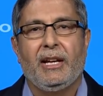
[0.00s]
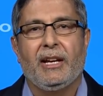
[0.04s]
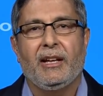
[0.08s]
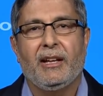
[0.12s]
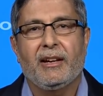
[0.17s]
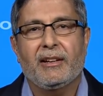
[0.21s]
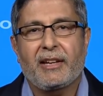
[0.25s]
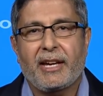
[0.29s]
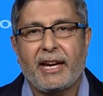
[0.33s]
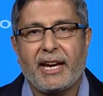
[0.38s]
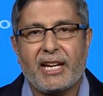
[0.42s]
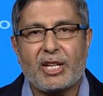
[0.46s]

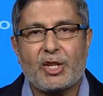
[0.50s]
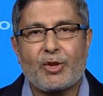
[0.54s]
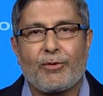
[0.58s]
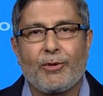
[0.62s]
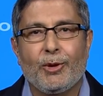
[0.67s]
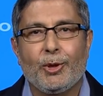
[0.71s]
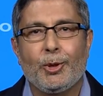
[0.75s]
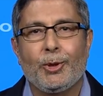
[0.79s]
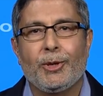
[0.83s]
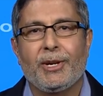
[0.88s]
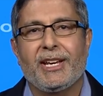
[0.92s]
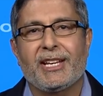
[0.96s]
uh, cash
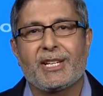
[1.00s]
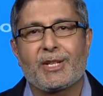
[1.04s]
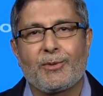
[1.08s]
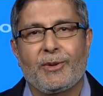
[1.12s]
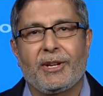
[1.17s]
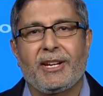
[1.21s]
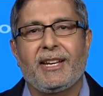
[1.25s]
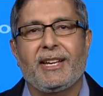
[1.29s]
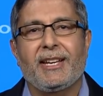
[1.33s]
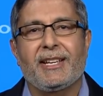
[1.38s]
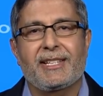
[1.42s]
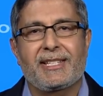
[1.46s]
flow as
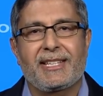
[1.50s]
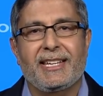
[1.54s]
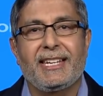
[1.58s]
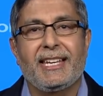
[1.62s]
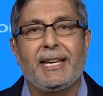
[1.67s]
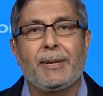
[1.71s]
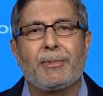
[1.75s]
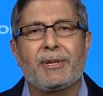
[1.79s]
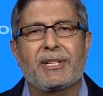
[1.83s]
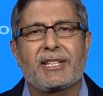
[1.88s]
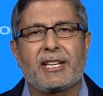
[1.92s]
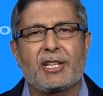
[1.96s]
well as
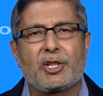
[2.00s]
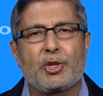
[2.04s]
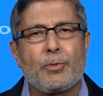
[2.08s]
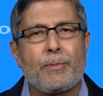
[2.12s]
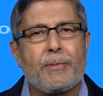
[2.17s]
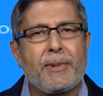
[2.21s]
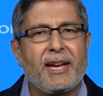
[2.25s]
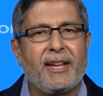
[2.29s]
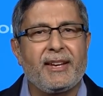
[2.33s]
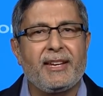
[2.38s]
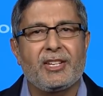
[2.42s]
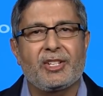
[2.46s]
enables us to
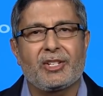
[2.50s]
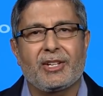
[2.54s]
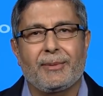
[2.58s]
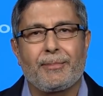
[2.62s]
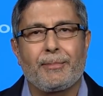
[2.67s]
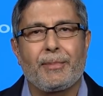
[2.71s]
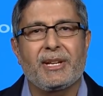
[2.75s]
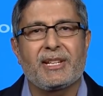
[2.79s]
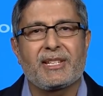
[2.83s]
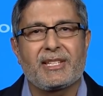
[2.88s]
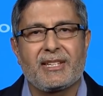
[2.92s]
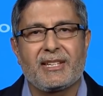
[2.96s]
manage our
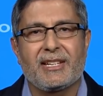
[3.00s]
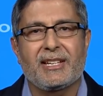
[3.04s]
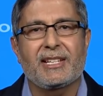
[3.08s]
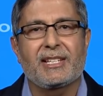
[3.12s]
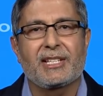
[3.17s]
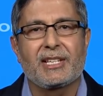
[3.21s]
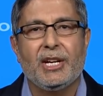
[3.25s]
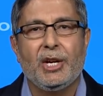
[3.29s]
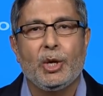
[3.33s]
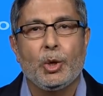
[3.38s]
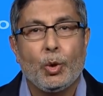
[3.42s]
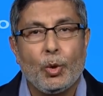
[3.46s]

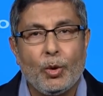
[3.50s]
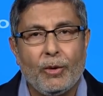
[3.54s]
business